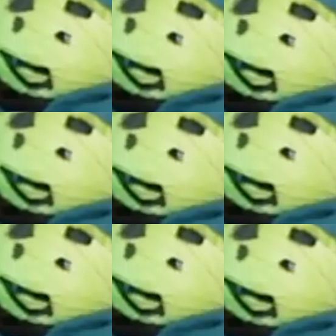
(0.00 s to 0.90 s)

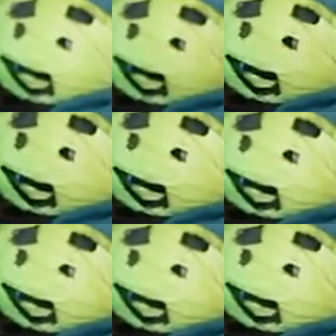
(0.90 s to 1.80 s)

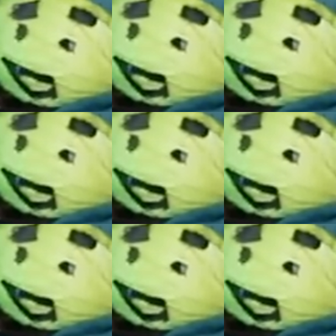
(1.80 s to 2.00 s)
No words are spoken by the person on screen.